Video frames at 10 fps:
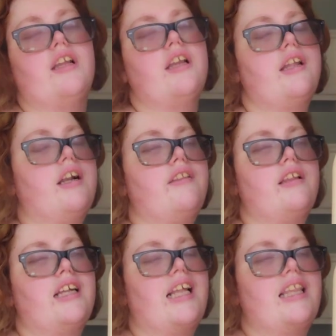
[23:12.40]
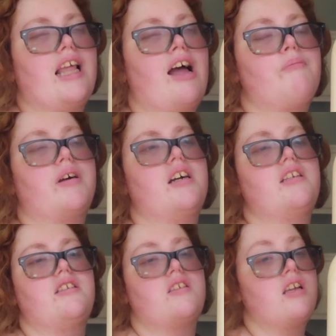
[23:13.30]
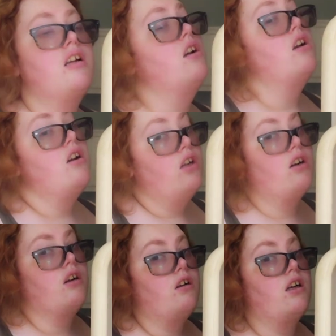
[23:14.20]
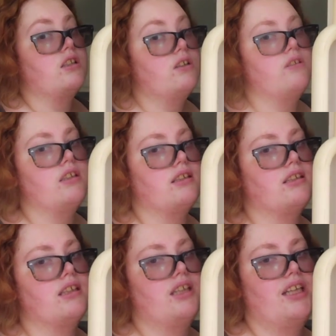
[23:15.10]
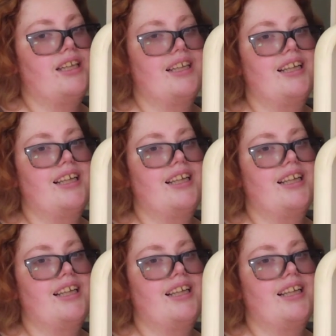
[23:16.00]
I didn't get anything like that because your girl also needs to